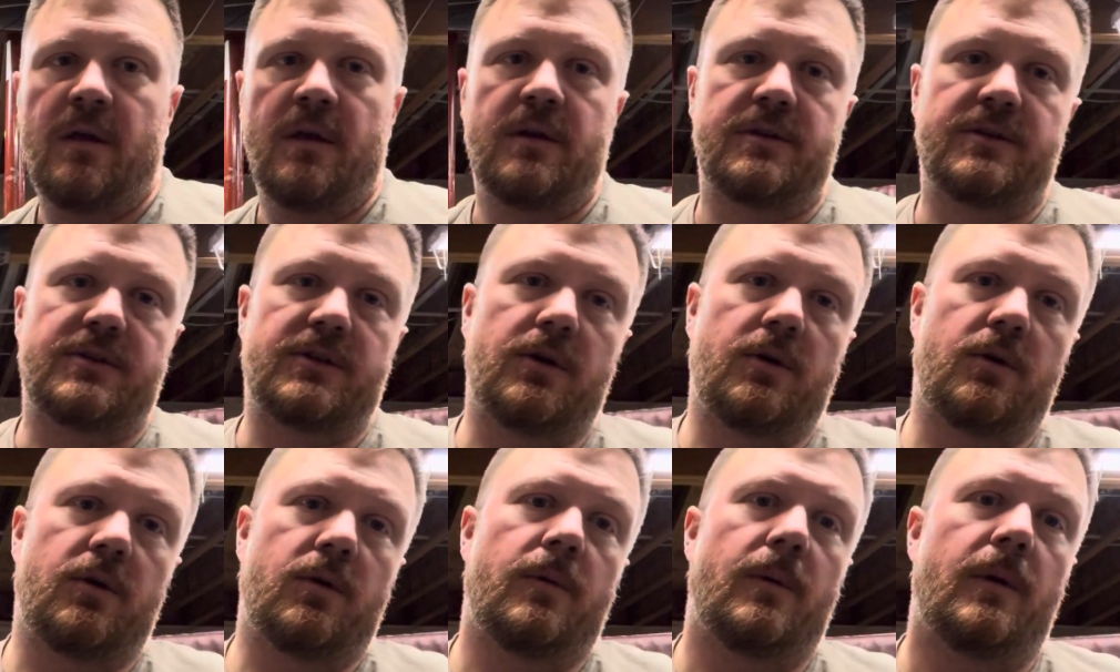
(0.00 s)

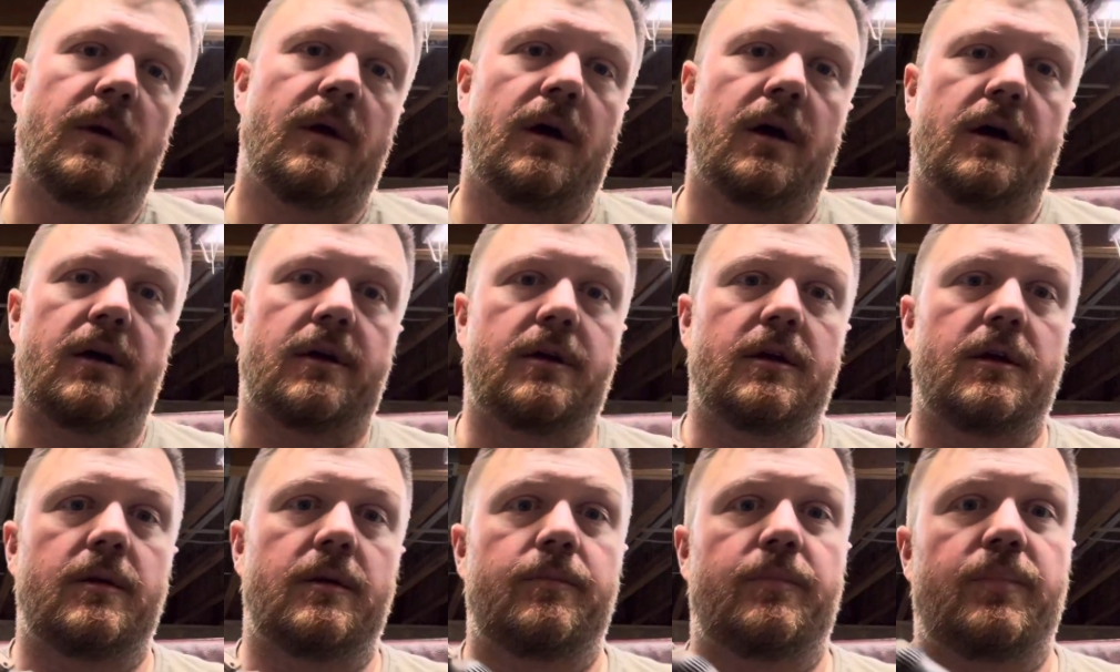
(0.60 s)
So a
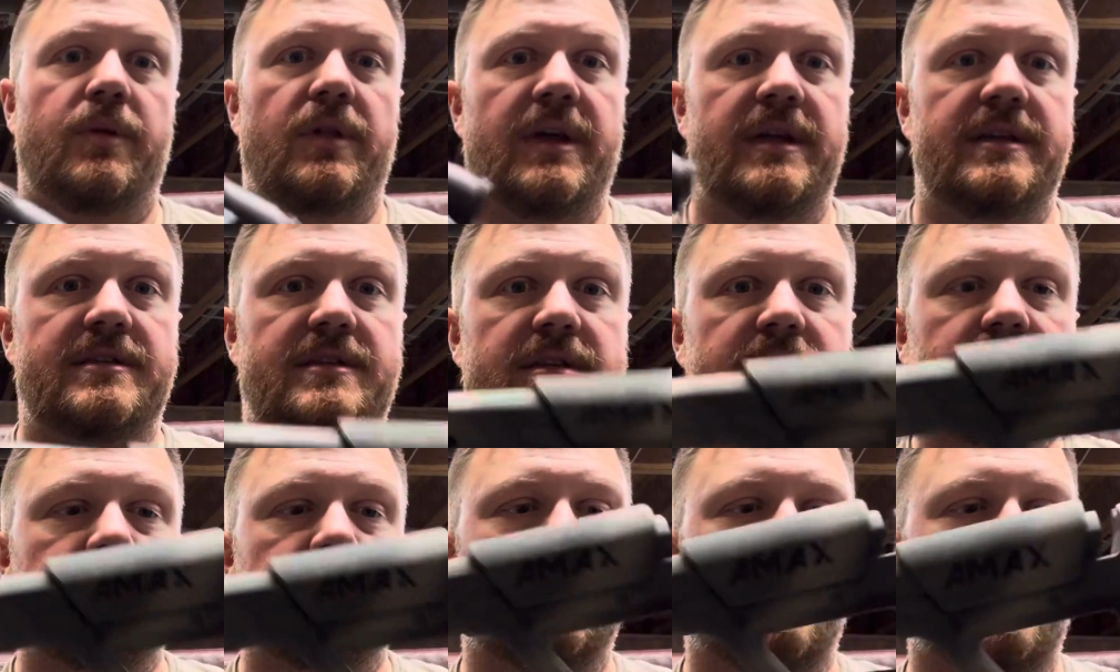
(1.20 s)
good place
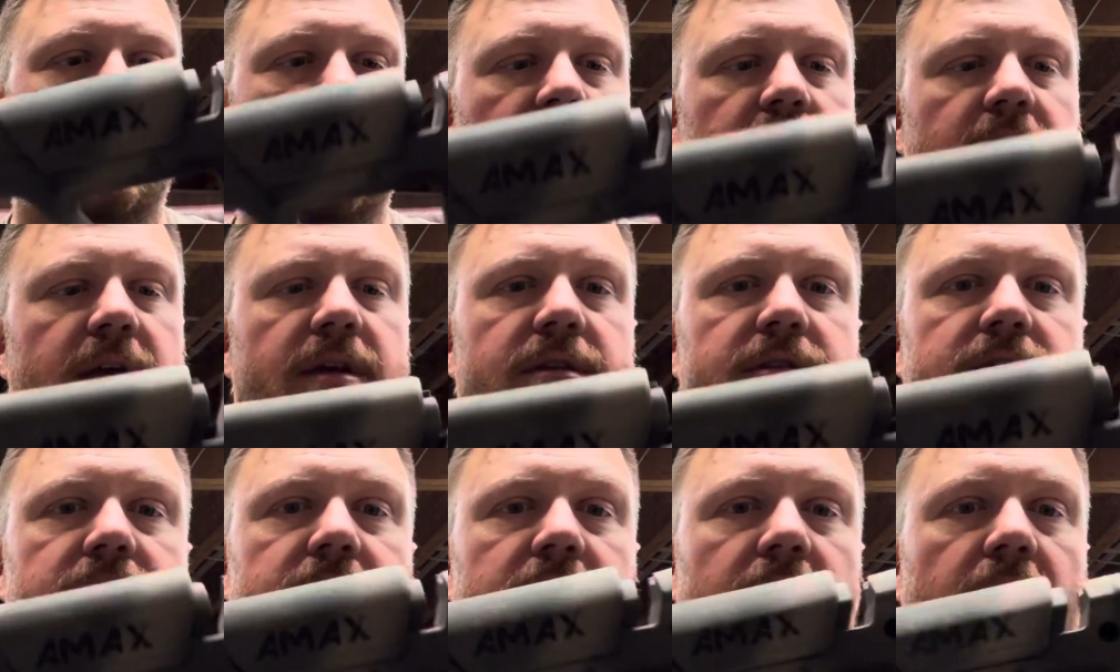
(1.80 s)
to start
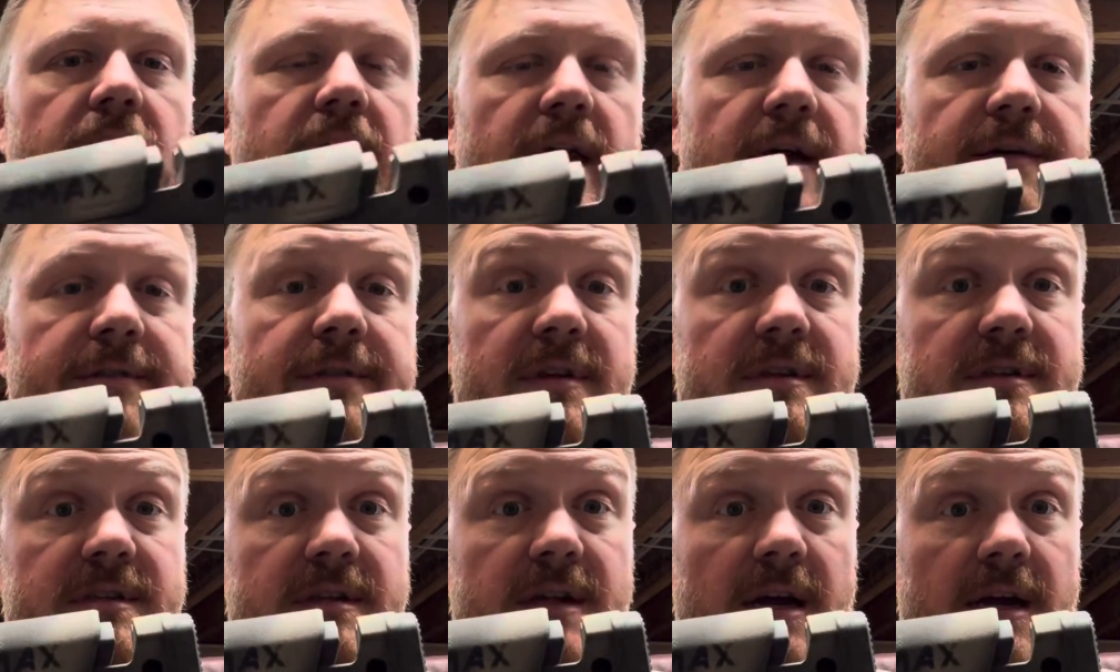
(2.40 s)
is having
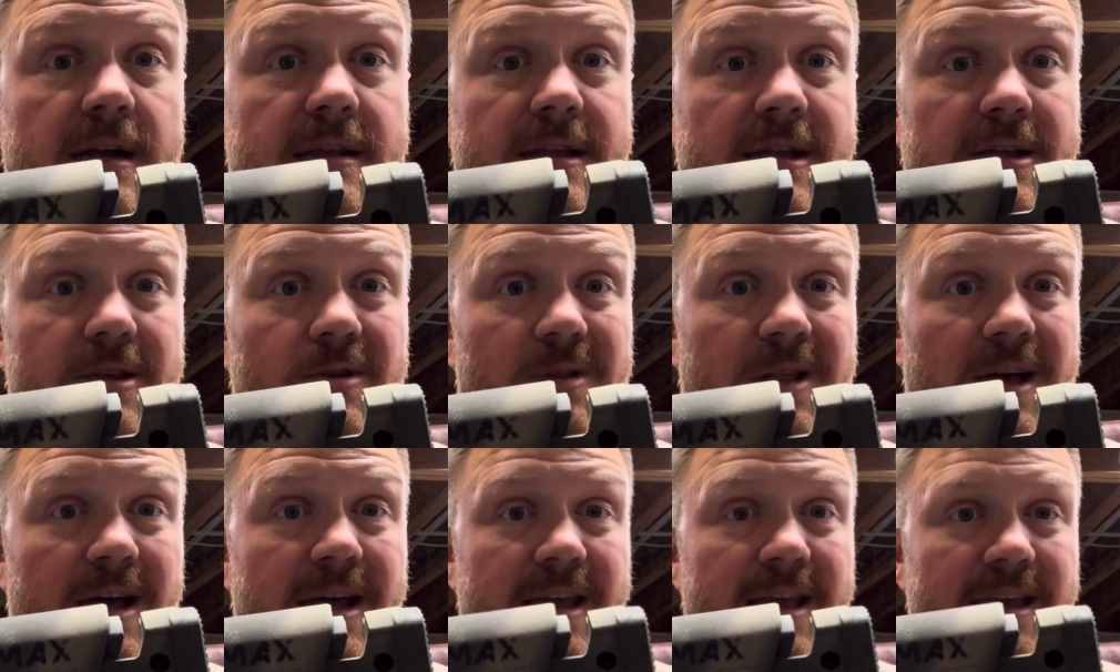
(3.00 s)
a stock that you
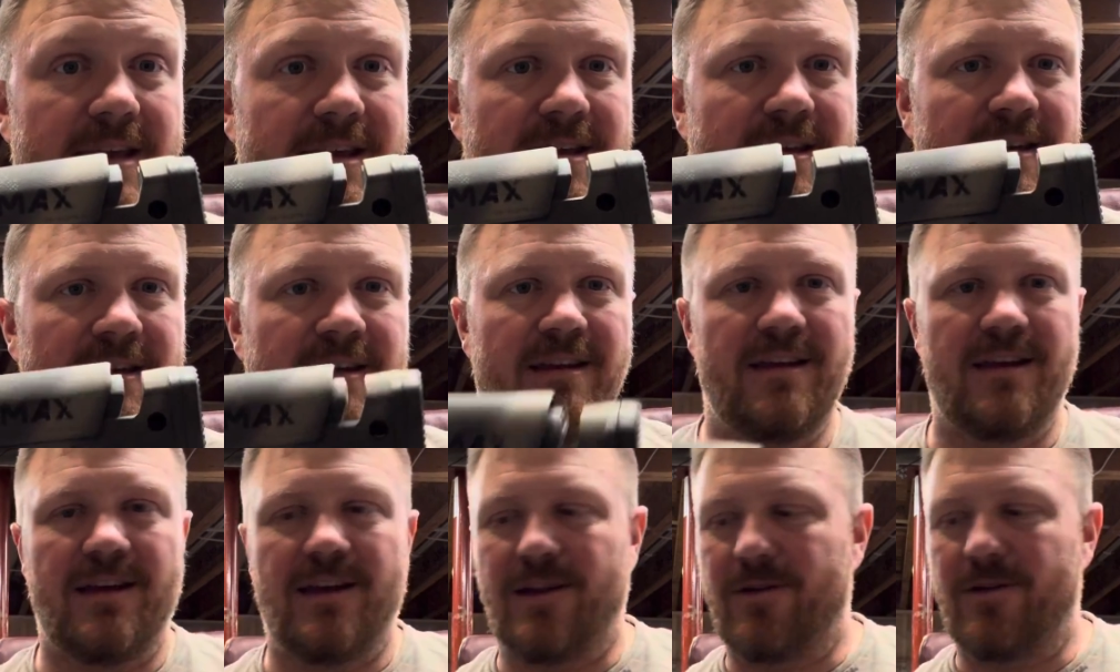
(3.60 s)
like
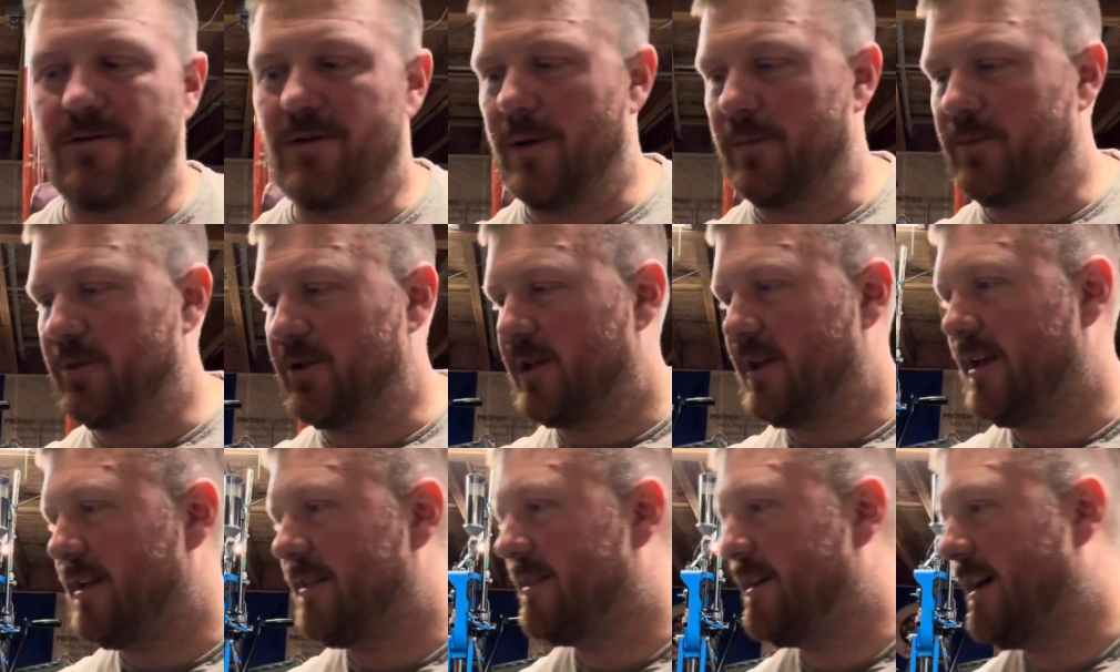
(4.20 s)
and
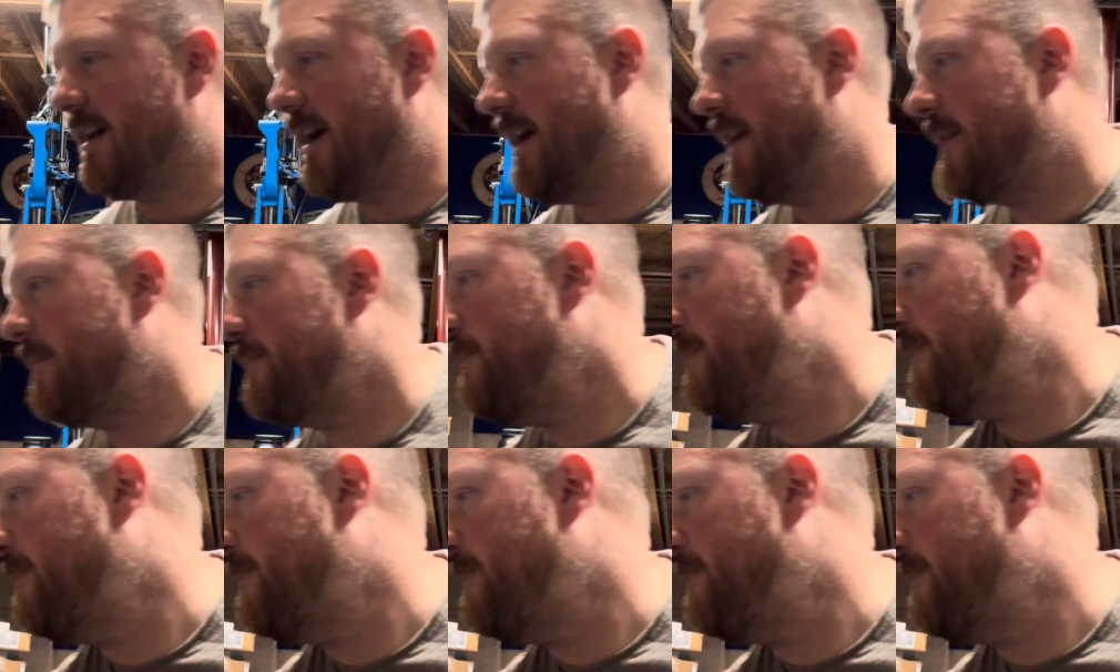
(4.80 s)
replicate that.